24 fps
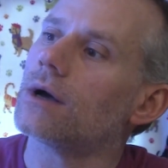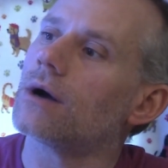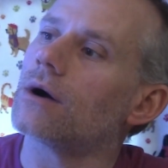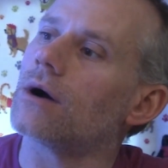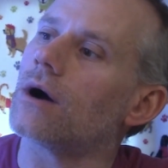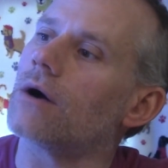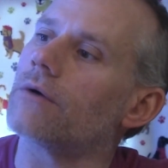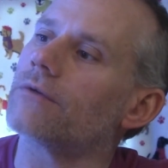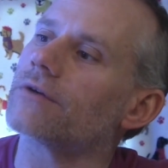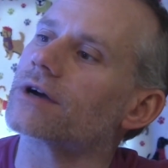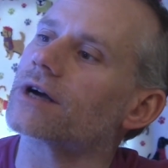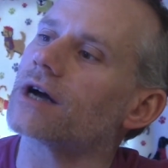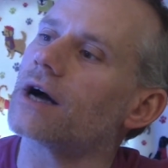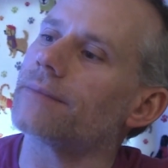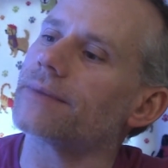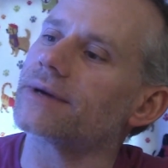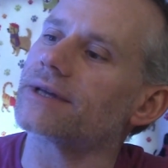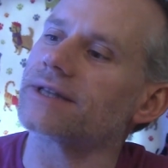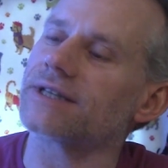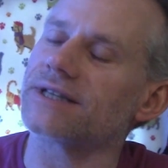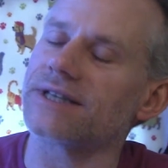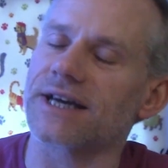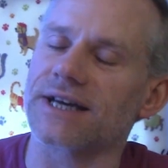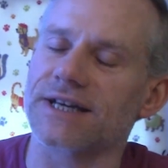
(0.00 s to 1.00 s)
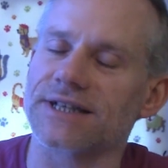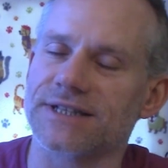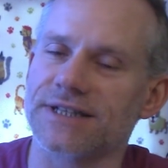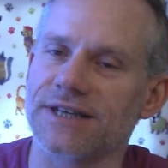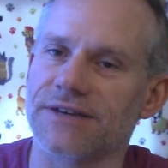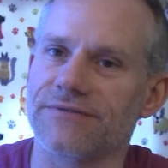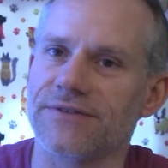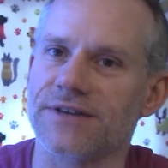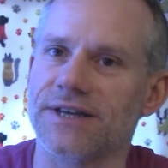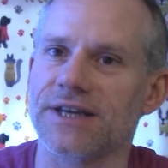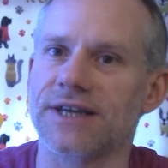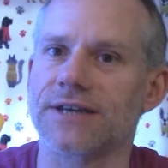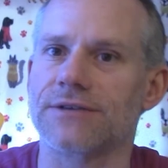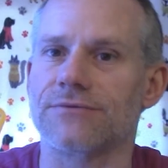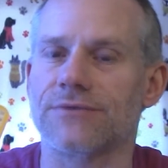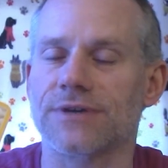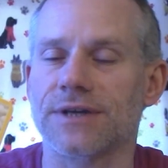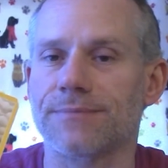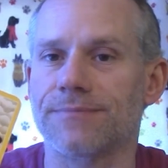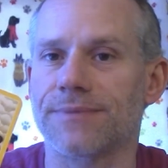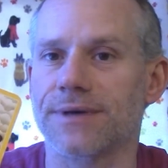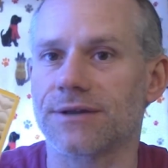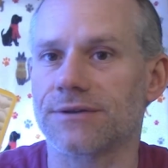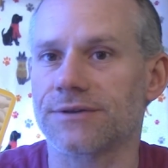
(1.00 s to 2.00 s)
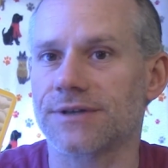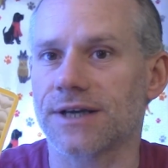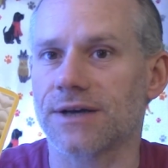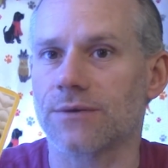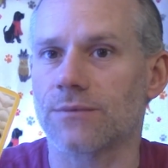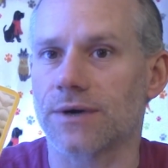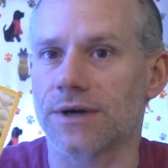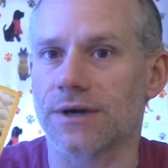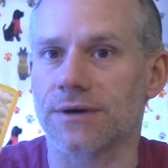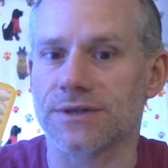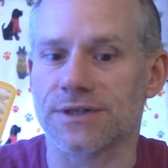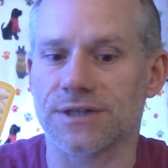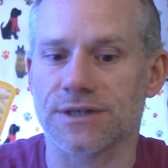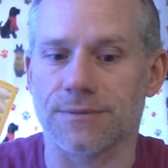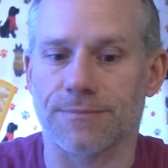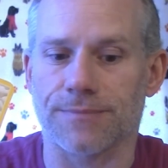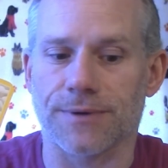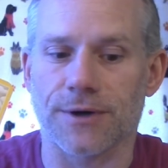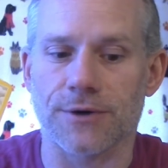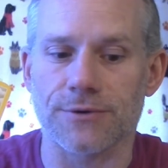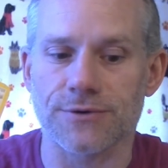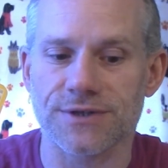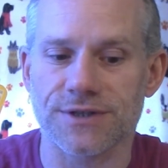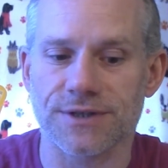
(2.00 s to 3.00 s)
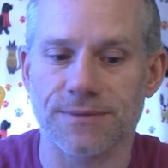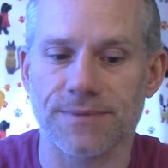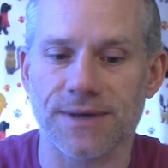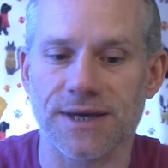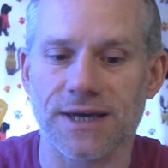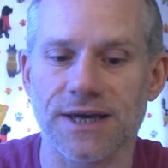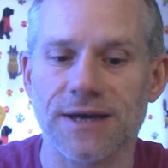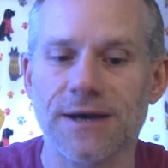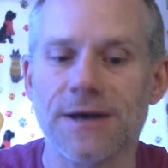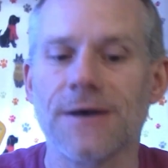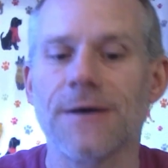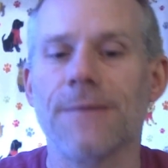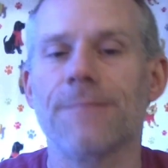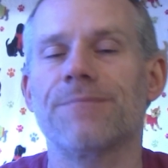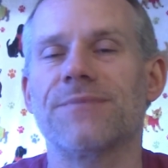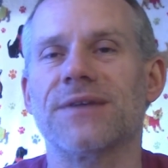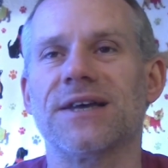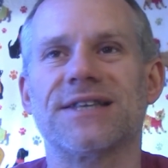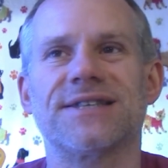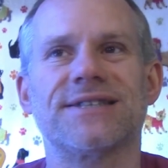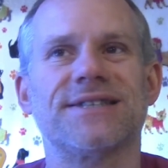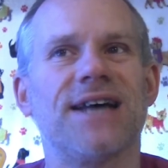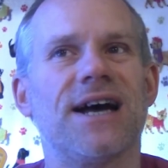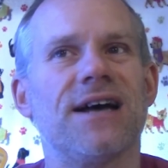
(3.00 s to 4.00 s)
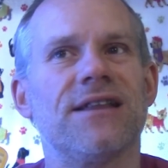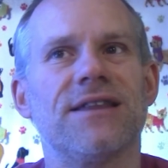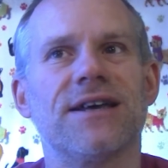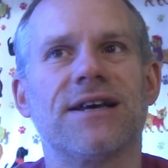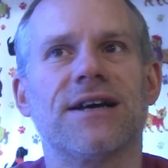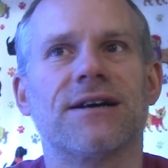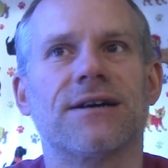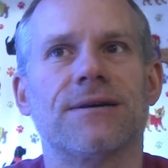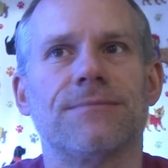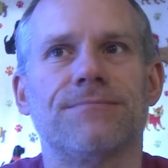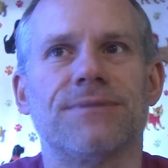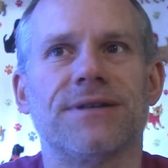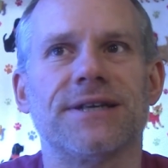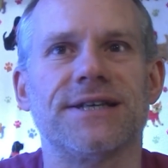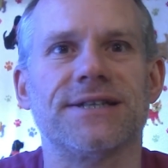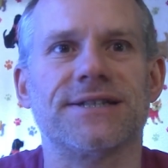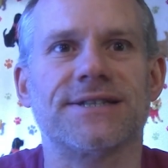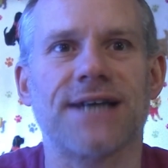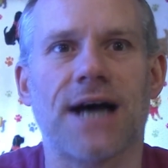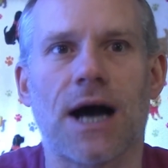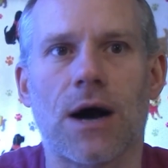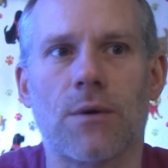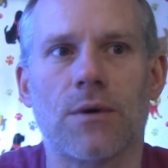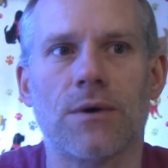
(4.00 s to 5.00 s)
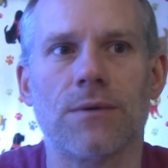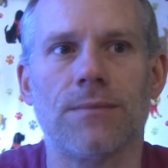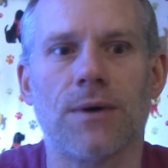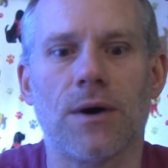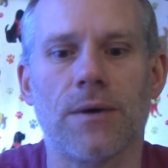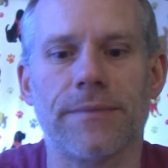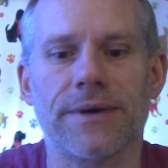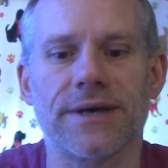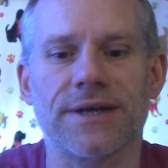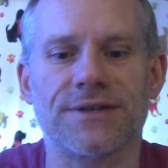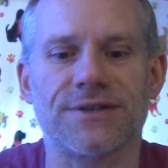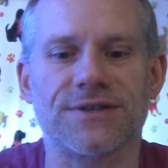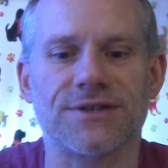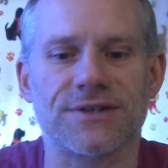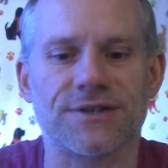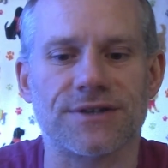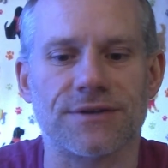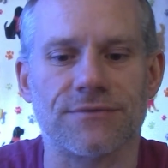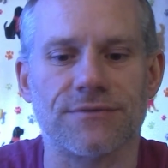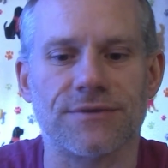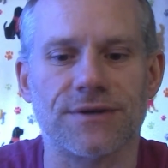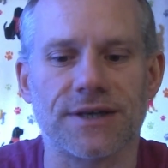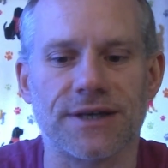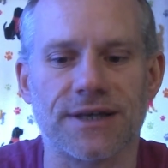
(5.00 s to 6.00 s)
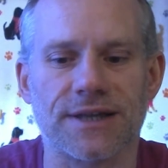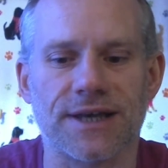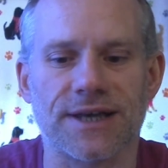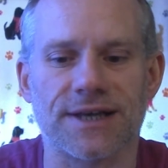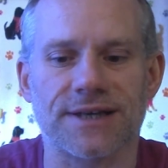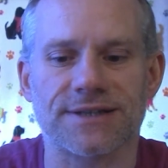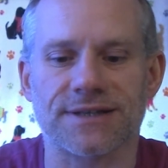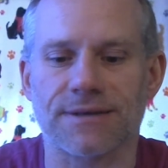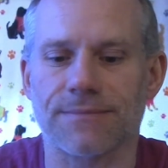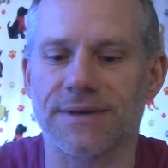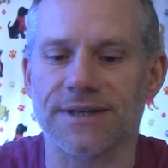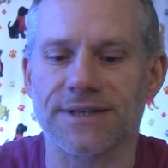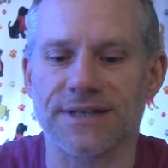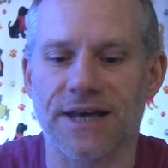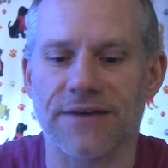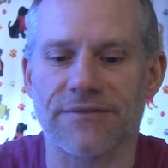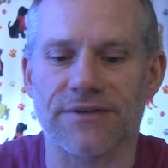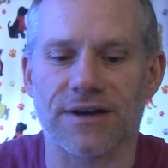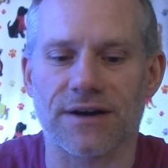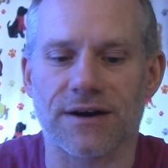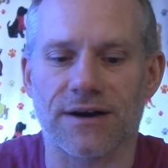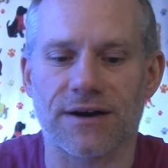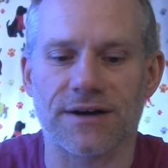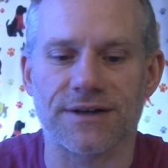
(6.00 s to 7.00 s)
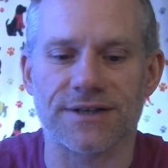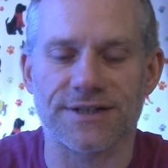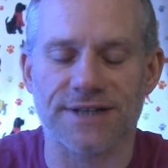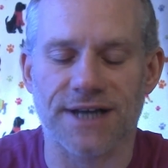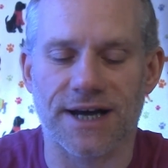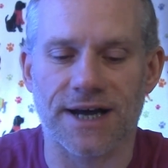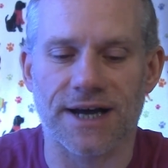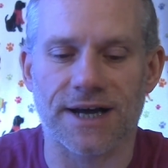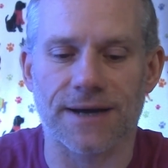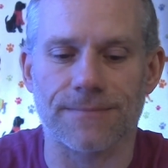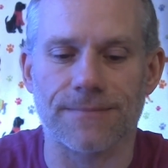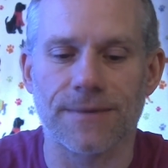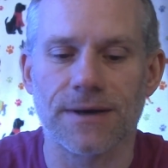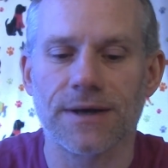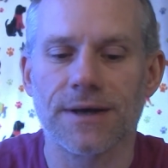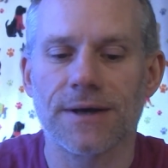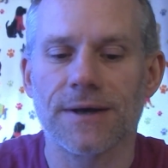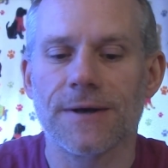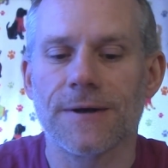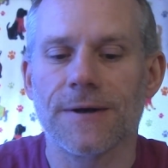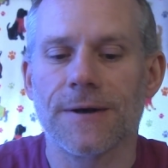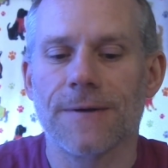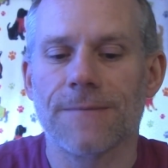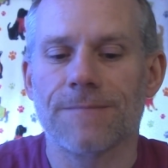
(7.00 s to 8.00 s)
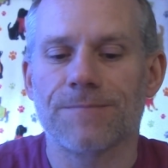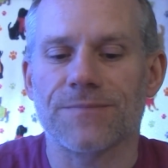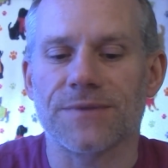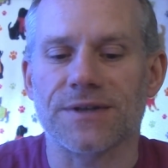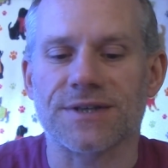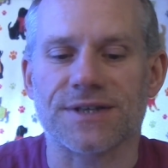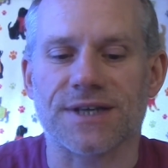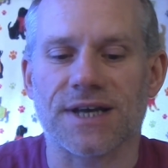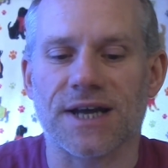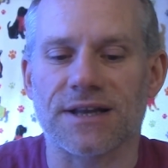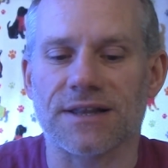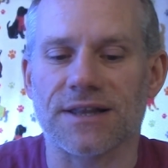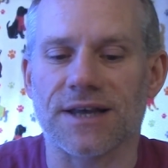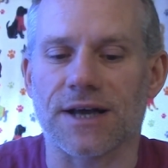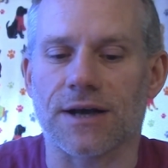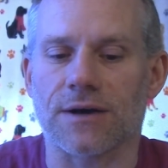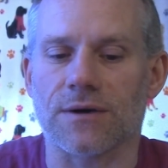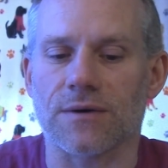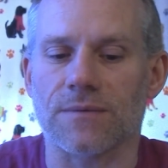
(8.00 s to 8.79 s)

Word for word: overcoming the negativity and rebuilding where it's supposed to be, it's not like a complete tower moment. It's just a really, like, somebody's having a hard time. It's kind of like,